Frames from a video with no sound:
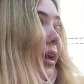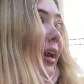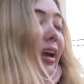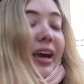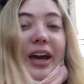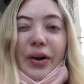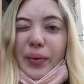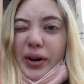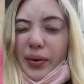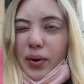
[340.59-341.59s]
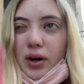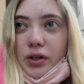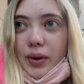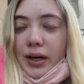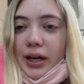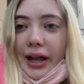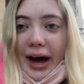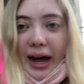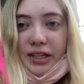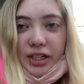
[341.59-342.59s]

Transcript: And we're gonna walk to my class.